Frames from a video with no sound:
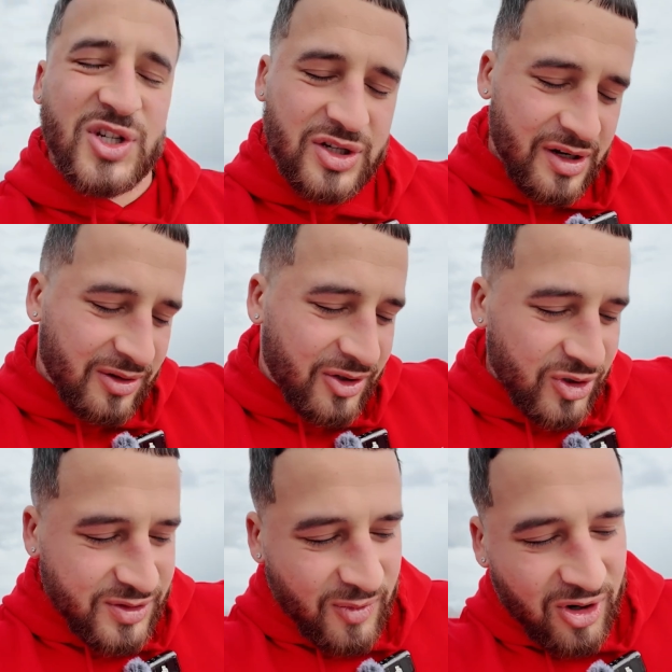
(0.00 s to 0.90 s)
just in a
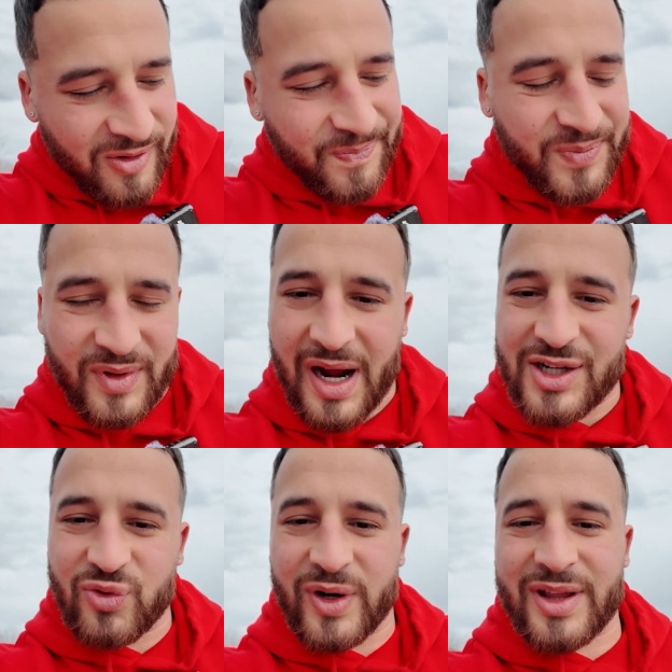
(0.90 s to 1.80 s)
little small
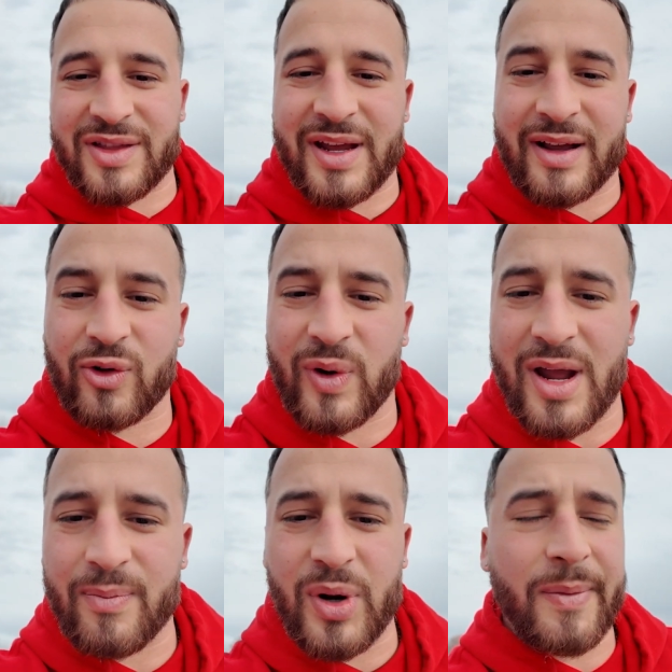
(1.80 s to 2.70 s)
ice rink that they
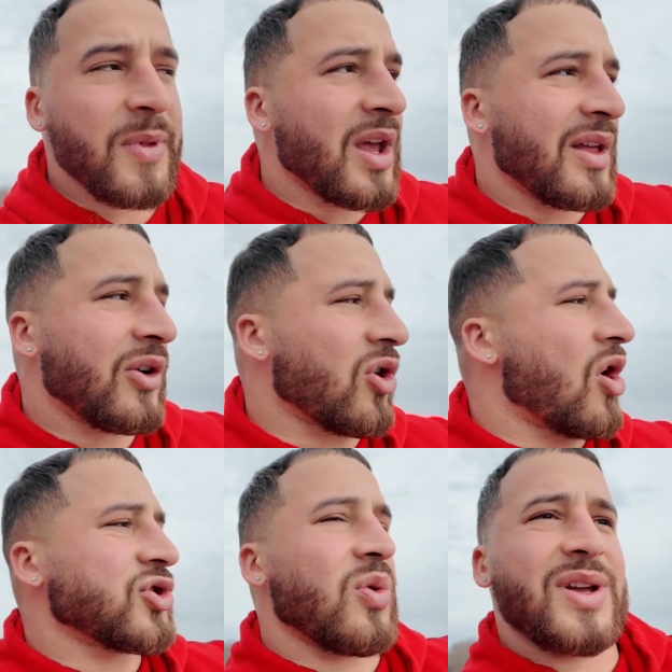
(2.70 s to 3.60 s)
create. But there
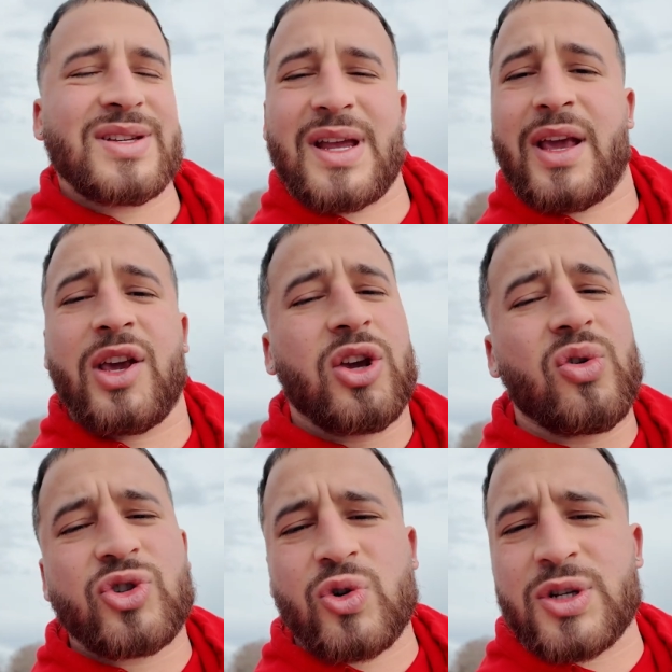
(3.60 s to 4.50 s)
also is a
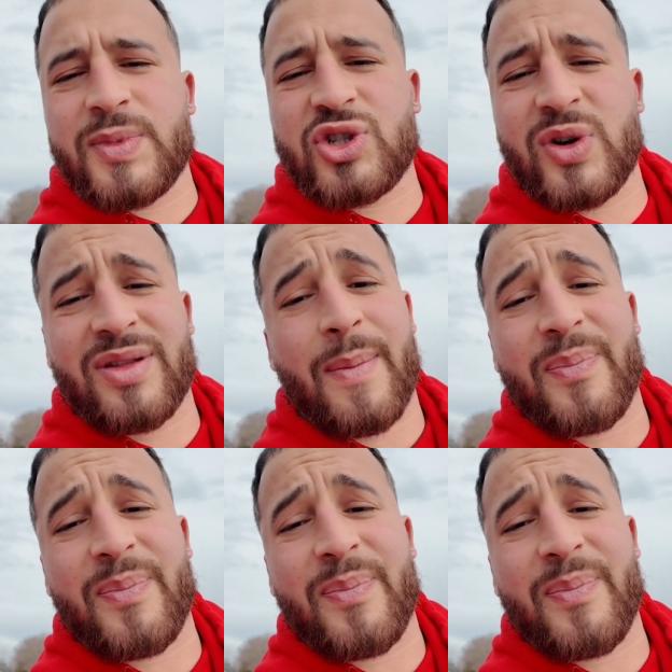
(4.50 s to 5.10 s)
huge Christmas tree, the